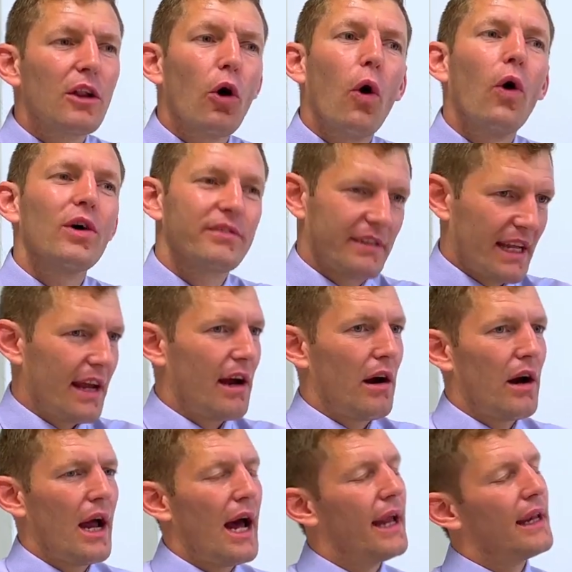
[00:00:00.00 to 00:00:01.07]
Close they
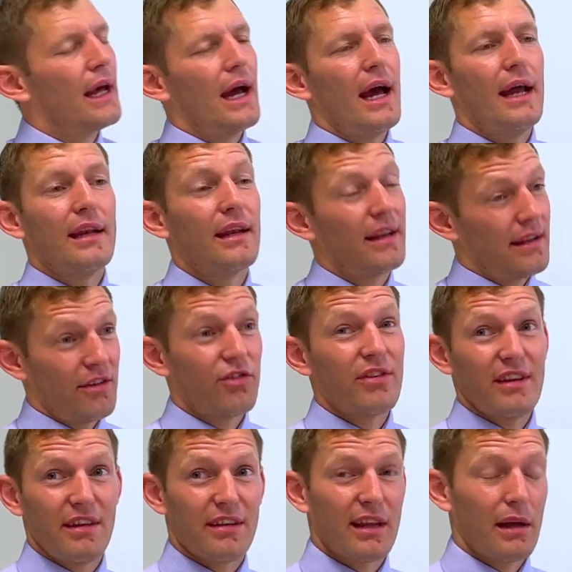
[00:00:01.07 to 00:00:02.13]
are. And you
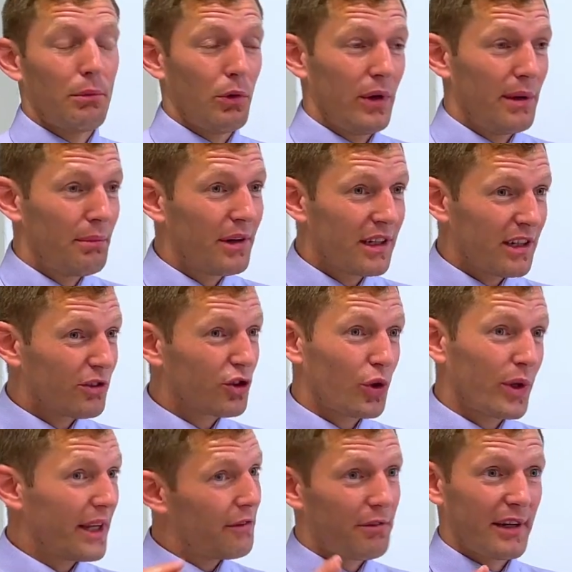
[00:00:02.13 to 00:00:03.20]
see the thing about Limerick, they're
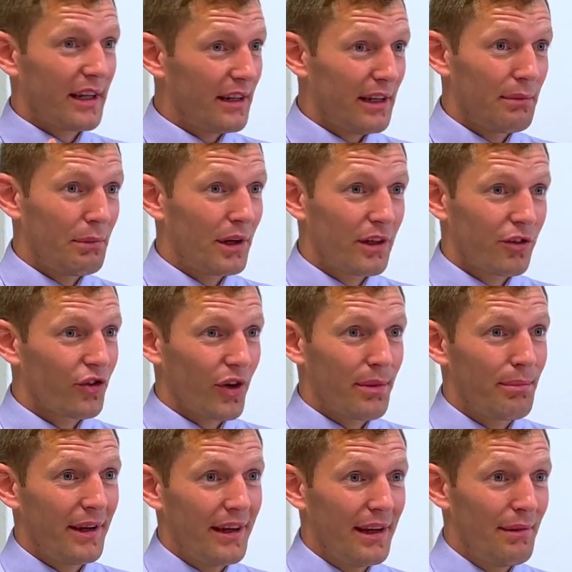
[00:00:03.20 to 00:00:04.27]
throwing everything at Limerick to try and
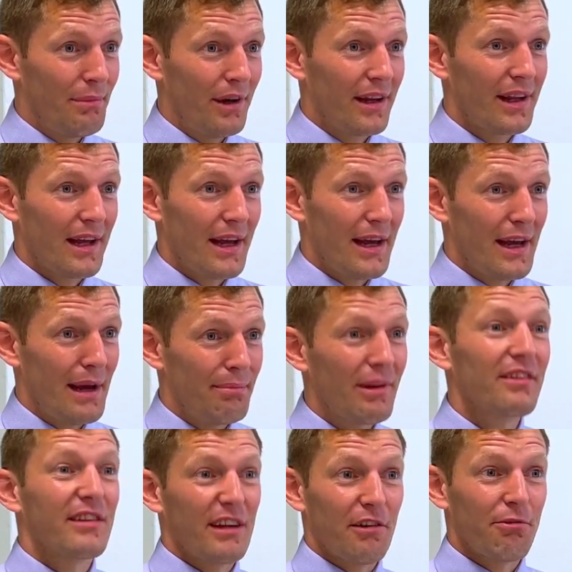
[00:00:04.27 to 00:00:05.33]
beat Limerick.
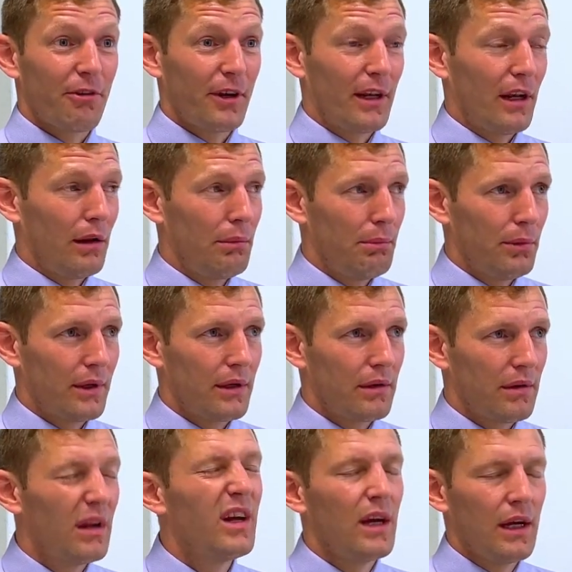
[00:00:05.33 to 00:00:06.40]
That's their final.
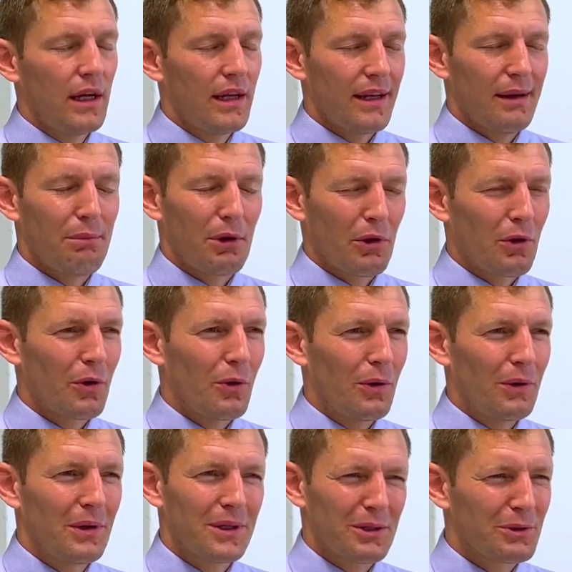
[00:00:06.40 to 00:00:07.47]
They're
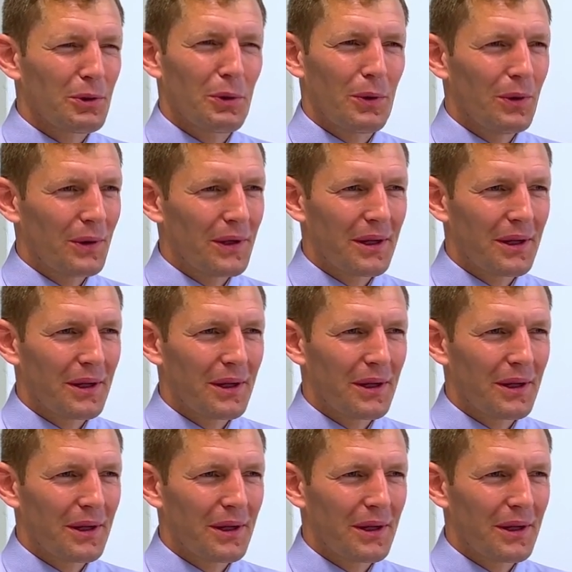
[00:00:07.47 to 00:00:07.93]
good. Too good.